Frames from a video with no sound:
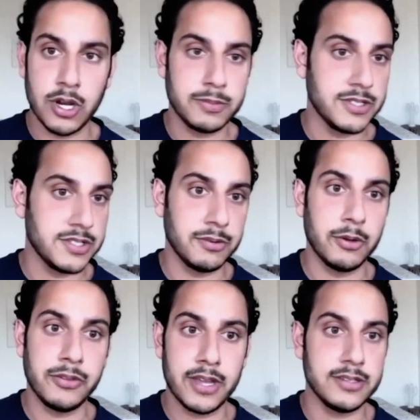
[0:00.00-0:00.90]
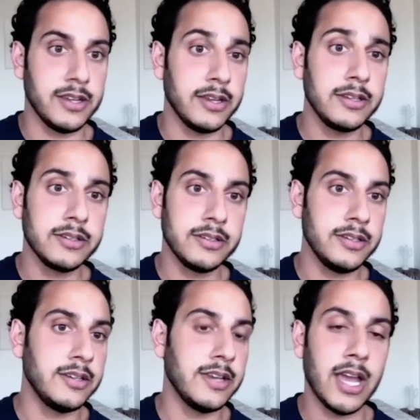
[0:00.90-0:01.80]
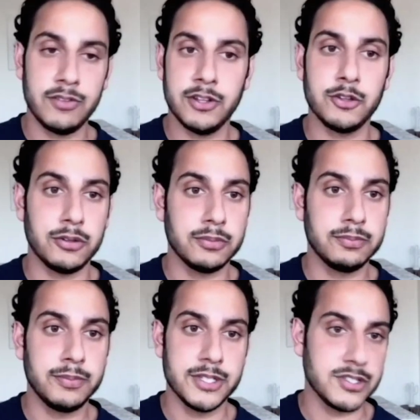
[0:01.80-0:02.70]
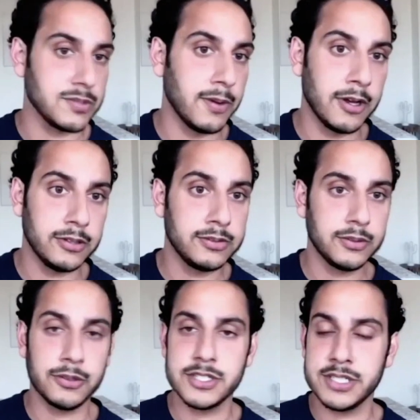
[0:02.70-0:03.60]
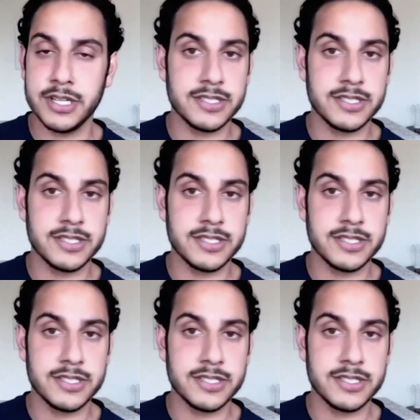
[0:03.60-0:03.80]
That meant their sales basically would drop to zero that day.